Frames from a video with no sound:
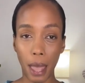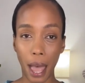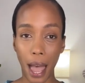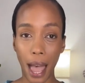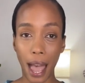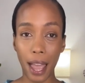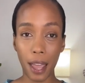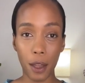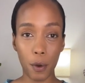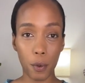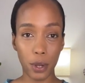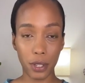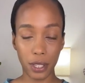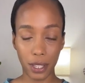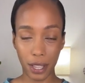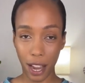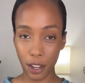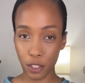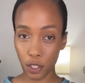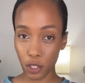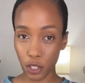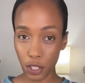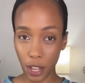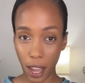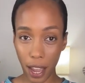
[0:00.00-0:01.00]
I was an
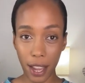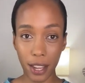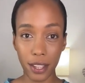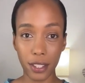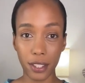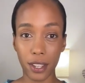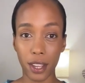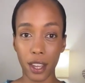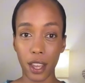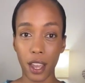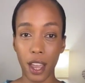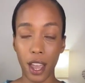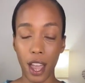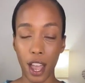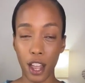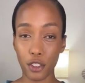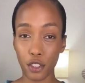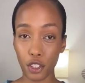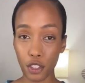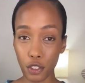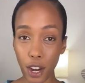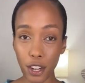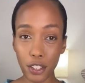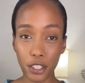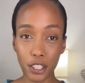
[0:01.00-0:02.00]
exercise
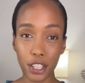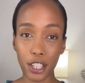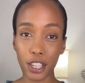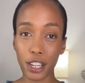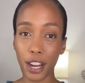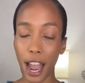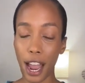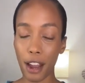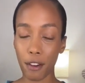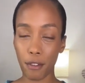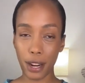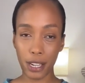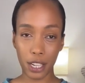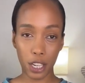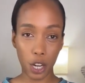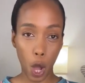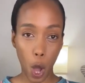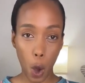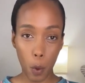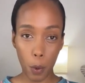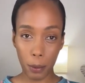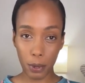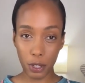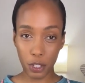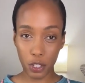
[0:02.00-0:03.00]
instructor. I ran an
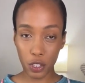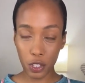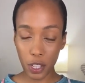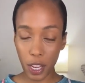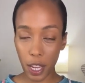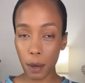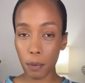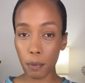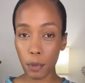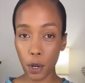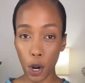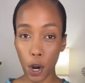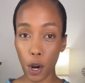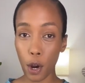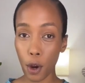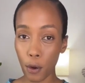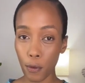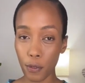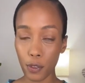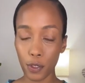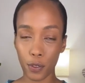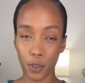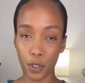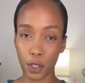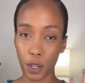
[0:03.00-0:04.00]
all-women's gym,
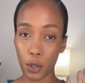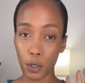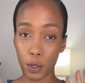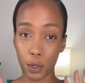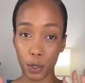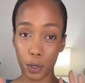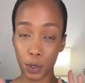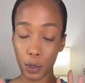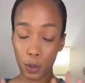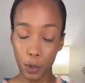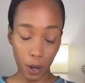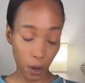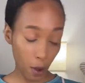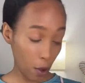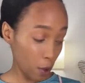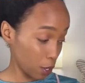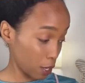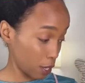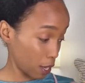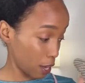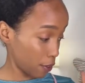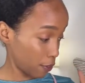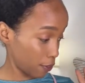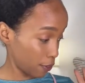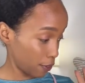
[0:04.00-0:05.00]
Curves, for those who are
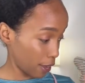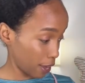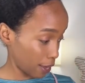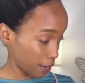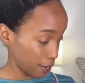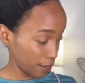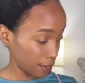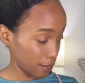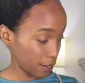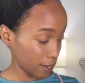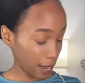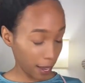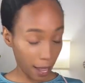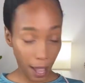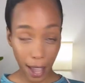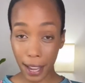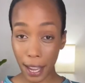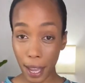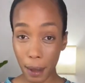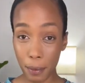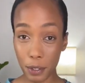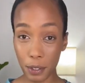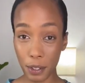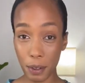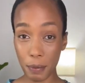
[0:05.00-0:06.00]
old enough as like I
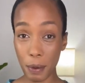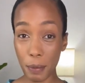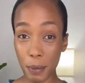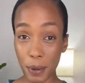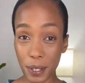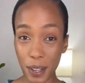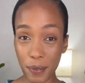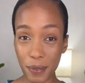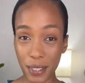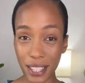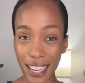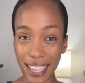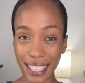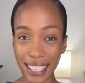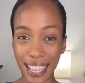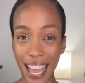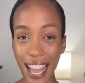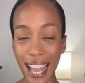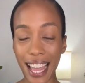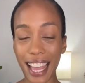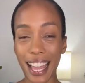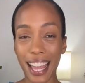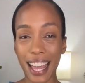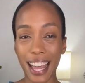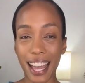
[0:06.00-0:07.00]
am to remember something like
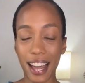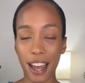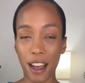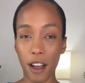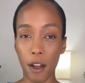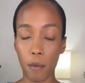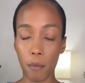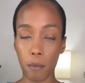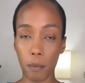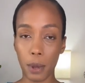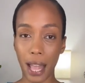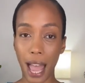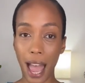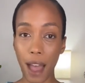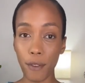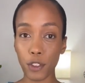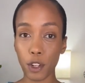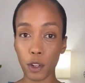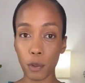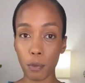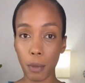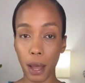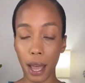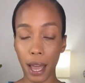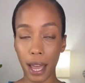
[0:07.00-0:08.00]
that. But
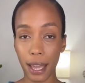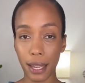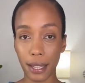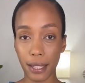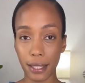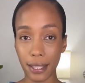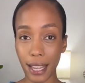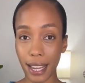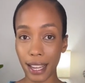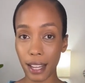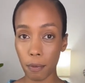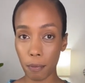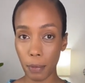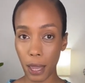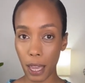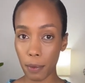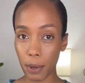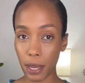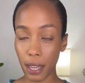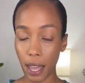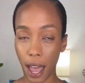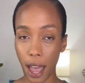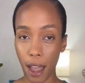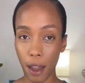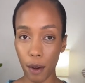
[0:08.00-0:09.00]
after my second
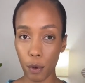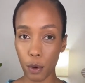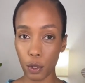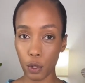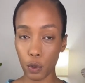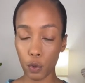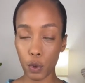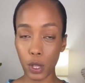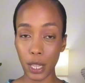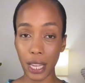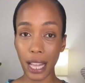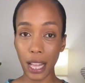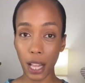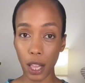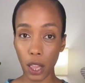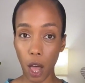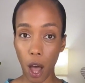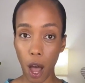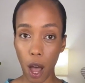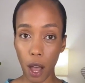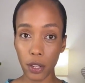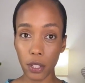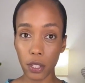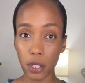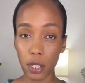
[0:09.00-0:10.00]
baby, I was really at a
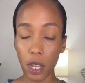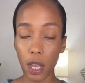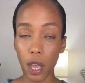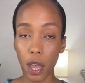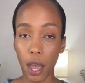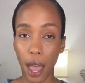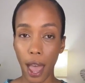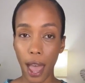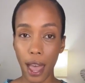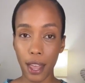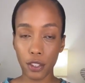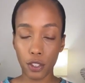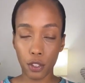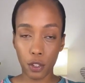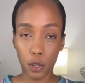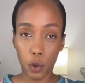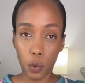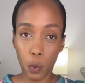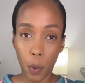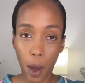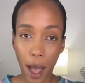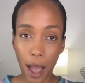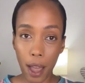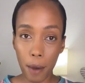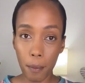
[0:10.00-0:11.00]
loss as
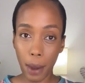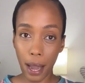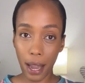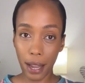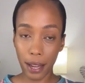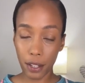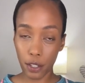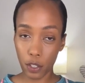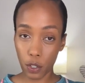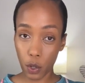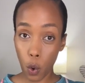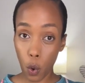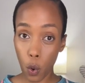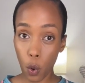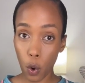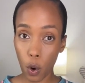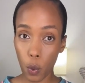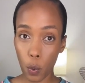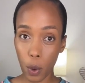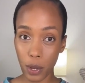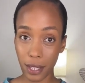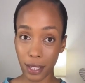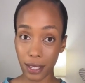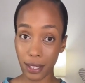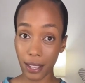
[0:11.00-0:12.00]
to why my
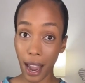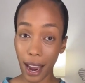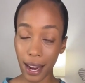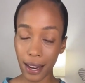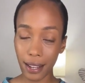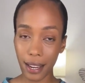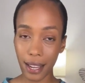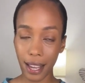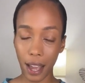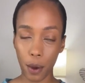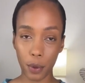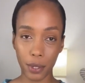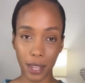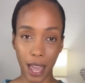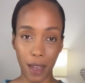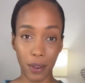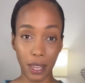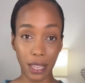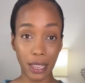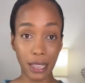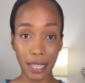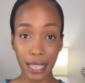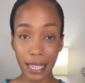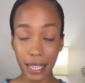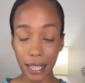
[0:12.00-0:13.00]
core wasn't tightening. I was
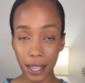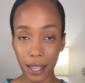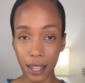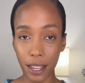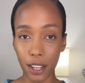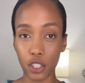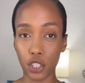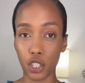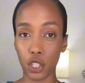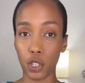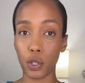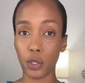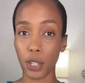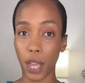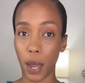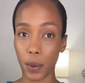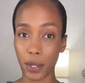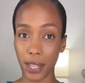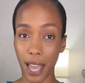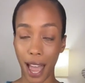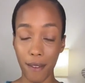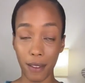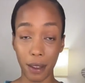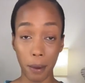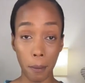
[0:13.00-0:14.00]
having leaking issues. I
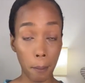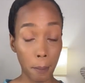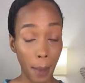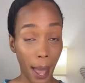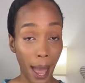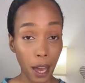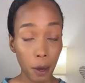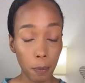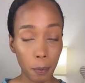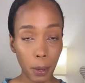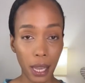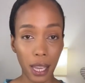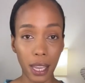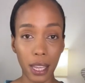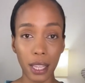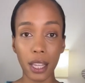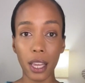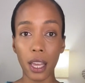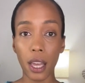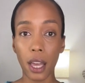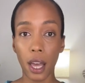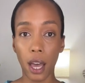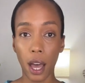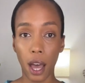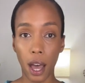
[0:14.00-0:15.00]
was having back pain.
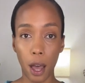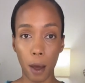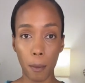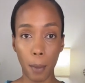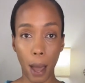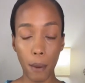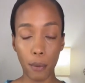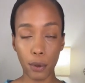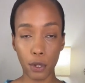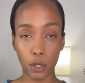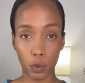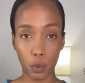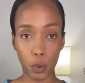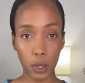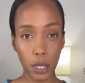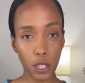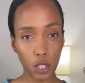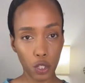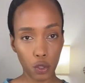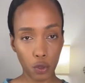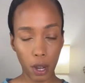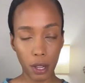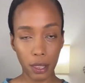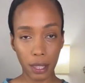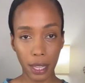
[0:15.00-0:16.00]
I was
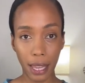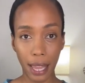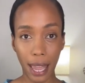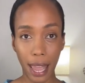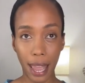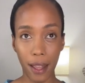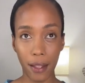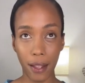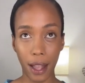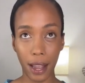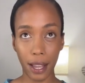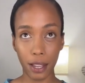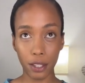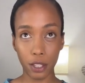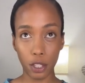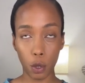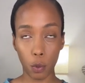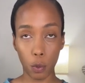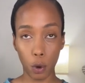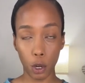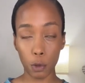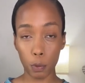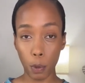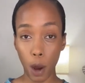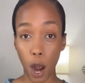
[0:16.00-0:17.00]
really struggling, and I guess
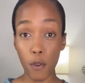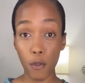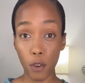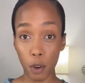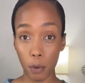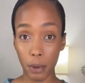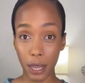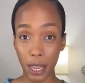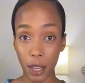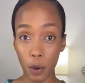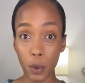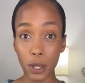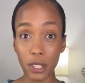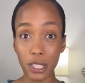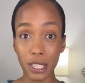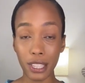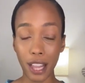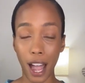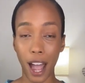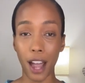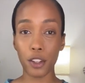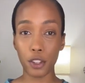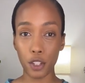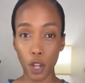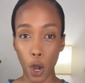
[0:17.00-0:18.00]
the worst part for me was
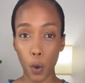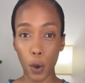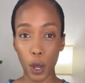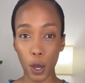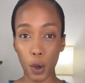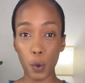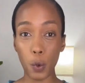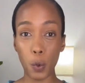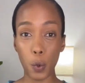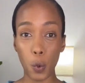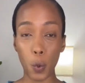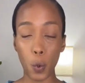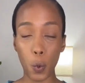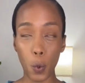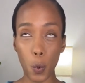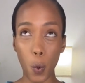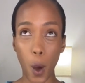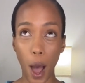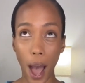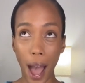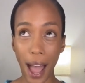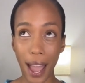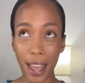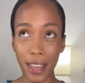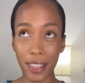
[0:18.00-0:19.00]
not knowing
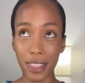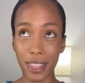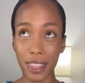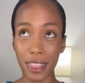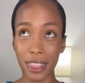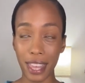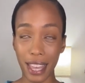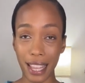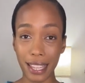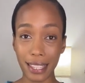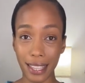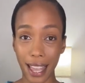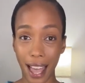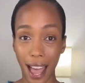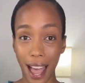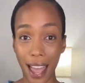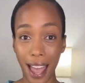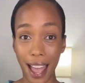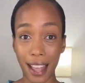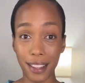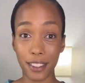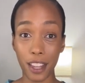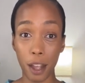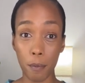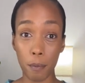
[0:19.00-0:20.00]
why the things that I
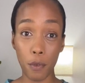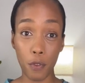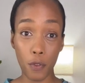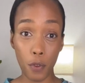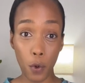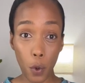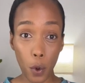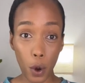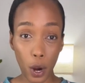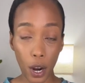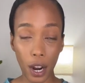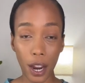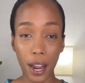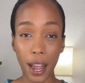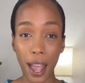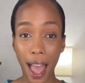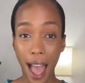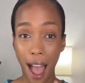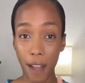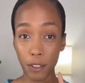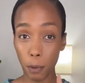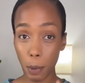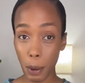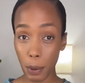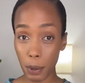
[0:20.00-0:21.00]
had done before
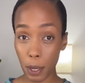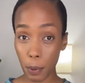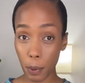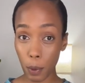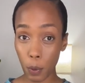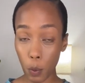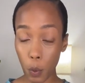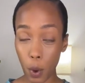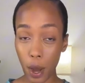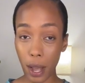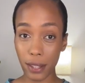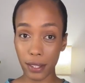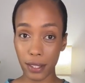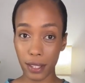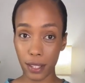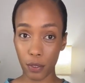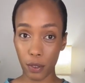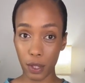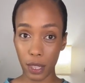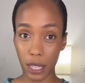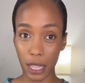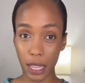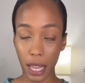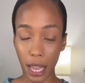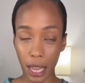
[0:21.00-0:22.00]
after baby number 1 to
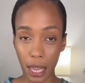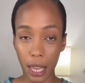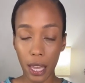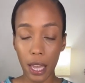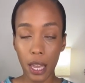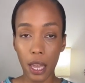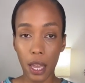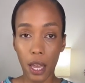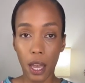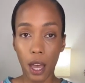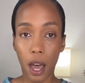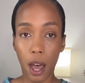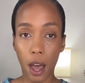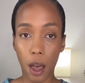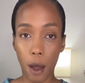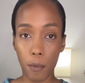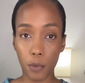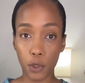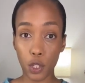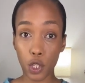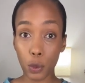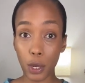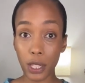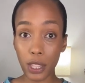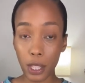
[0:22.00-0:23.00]
really
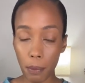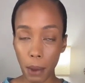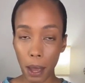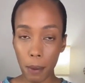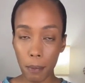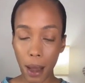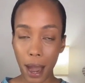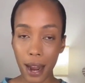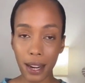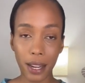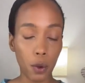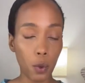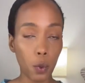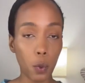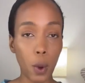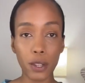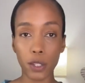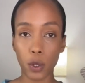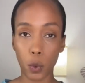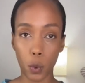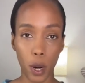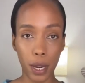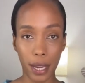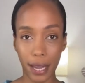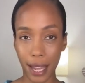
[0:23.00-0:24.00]
strengthen my body
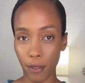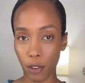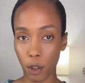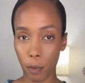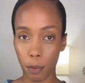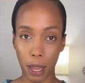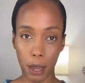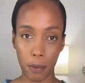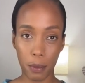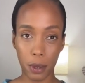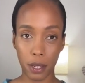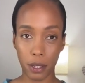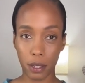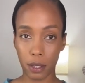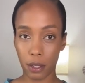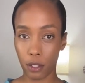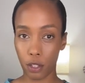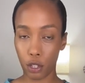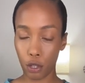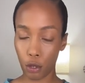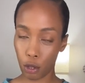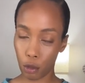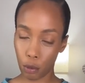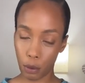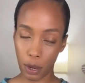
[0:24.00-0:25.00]
wasn't working after babies
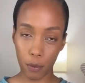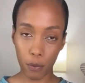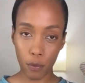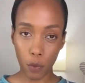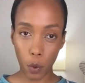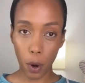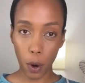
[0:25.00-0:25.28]
2, 3, and